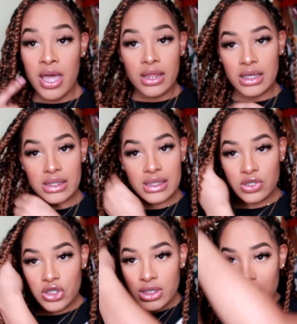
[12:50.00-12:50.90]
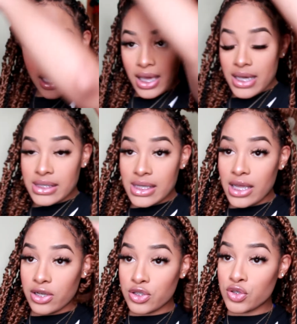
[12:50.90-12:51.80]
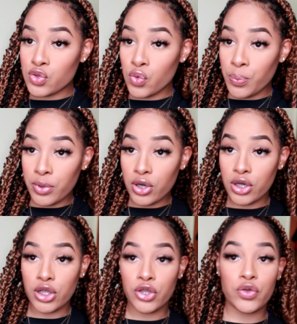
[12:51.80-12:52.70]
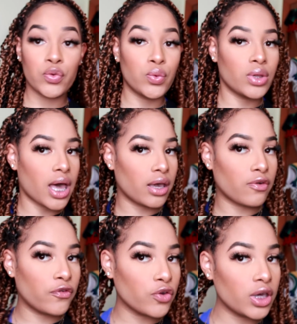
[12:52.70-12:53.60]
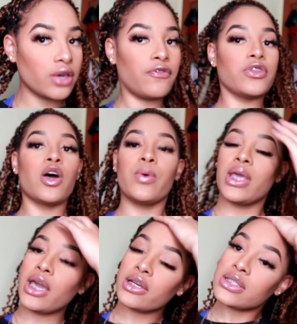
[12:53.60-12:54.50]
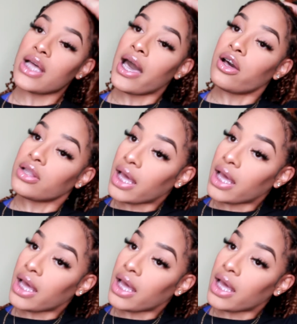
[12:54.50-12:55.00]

This is just, like I said, a super cute, like free flowy hairstyle.